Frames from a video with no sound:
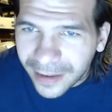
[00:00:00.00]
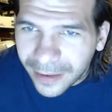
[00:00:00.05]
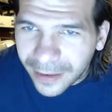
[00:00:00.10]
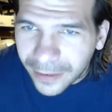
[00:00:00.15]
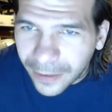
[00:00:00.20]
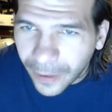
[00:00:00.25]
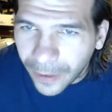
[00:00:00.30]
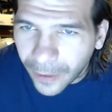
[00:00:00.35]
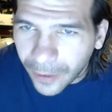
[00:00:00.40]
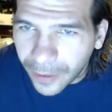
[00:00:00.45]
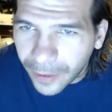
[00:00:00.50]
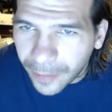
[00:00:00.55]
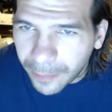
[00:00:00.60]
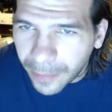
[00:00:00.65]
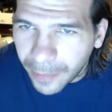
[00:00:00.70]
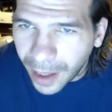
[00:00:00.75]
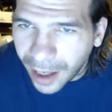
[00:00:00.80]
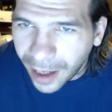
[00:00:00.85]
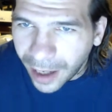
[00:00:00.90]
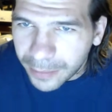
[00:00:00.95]
called
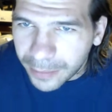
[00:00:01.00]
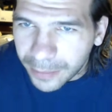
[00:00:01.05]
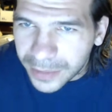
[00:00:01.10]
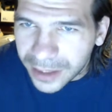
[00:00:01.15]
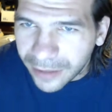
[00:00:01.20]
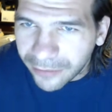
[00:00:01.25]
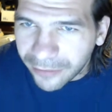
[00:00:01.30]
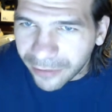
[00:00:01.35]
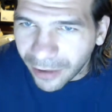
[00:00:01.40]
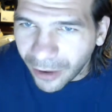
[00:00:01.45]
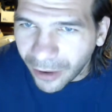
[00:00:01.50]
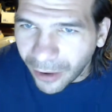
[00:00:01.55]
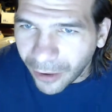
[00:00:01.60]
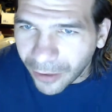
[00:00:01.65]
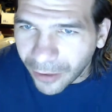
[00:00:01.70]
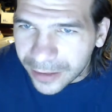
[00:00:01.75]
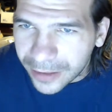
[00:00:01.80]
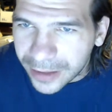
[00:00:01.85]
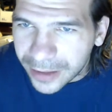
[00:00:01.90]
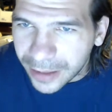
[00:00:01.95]
Bob's
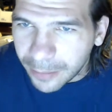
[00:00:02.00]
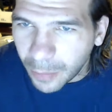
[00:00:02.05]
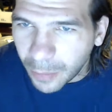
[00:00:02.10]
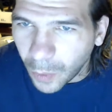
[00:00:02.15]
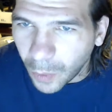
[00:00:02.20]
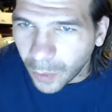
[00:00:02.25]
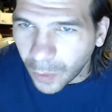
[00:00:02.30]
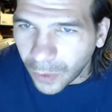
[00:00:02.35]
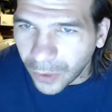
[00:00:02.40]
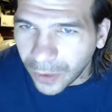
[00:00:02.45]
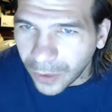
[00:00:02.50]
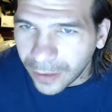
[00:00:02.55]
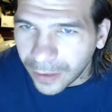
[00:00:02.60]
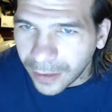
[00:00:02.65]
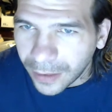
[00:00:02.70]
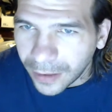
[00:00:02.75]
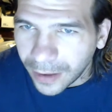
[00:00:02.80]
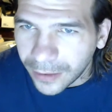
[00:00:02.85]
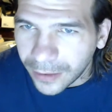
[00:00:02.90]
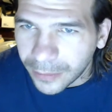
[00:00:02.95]
Vlogs and More,
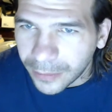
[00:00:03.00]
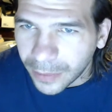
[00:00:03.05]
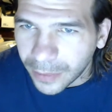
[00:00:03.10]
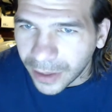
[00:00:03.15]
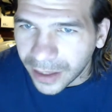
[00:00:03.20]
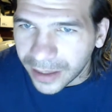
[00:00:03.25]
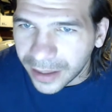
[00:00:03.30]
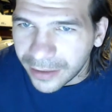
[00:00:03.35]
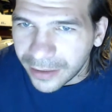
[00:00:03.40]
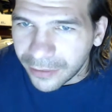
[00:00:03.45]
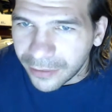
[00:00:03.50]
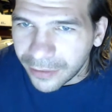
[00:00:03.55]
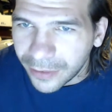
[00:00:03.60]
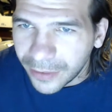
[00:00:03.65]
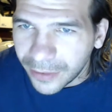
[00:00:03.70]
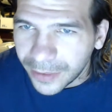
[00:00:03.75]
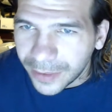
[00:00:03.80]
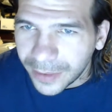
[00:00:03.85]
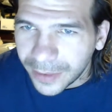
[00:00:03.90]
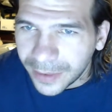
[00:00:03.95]
I do believe.
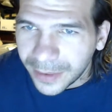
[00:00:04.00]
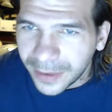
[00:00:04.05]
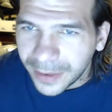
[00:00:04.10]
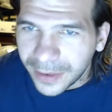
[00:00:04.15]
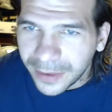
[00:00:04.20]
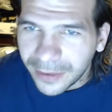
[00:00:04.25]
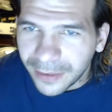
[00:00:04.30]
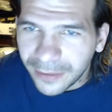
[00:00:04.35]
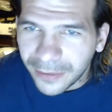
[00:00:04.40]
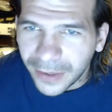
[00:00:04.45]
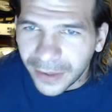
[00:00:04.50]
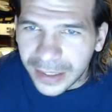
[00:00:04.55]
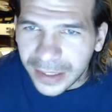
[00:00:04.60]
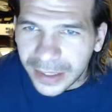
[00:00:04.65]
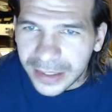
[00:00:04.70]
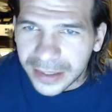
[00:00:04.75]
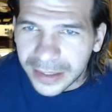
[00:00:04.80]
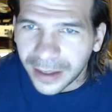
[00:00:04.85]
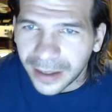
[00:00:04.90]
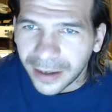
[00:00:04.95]
Funny
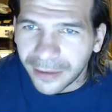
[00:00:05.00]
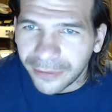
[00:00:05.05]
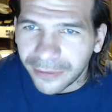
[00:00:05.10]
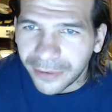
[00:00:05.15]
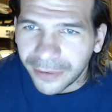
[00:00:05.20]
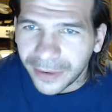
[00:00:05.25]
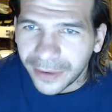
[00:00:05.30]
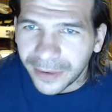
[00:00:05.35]
stuff.